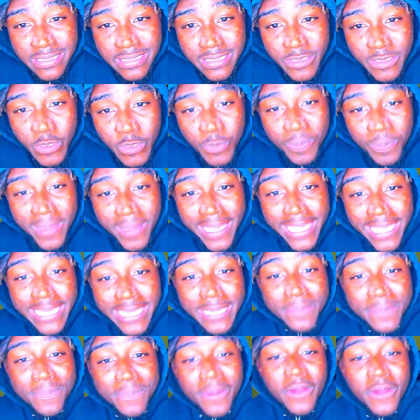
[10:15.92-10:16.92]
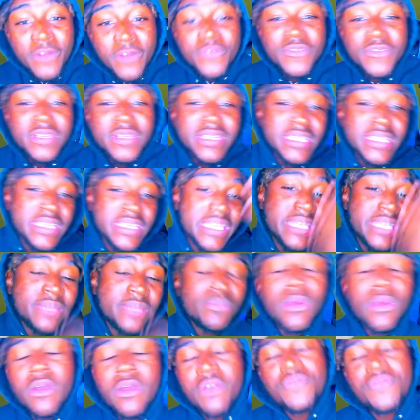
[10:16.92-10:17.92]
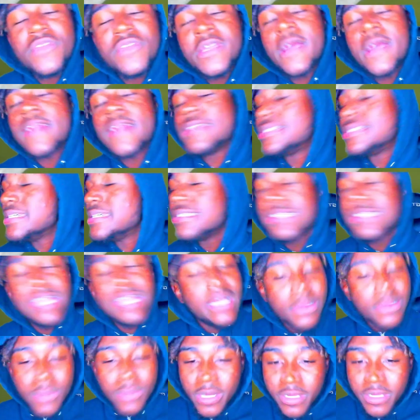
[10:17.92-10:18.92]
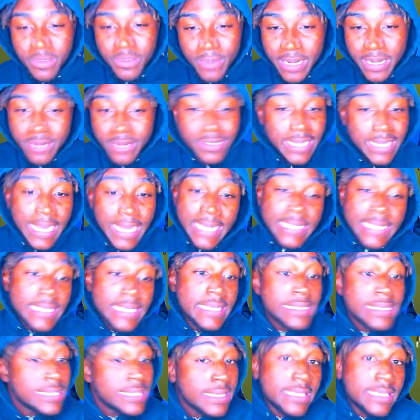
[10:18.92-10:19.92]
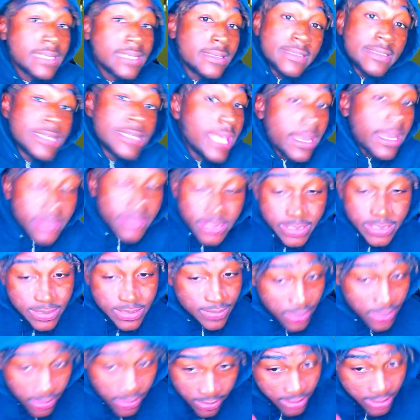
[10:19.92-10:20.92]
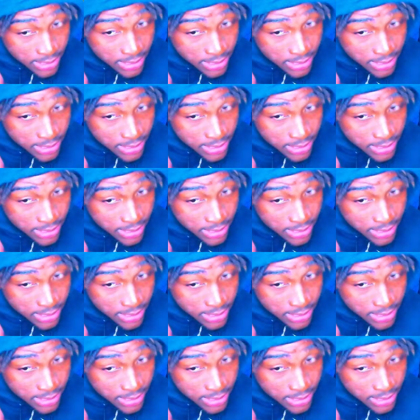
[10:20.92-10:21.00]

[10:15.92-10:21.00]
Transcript: You played it perfectly, and bro, if you caught a touchdown, bro, you probably would have got cut. I ain't cap to you, bro.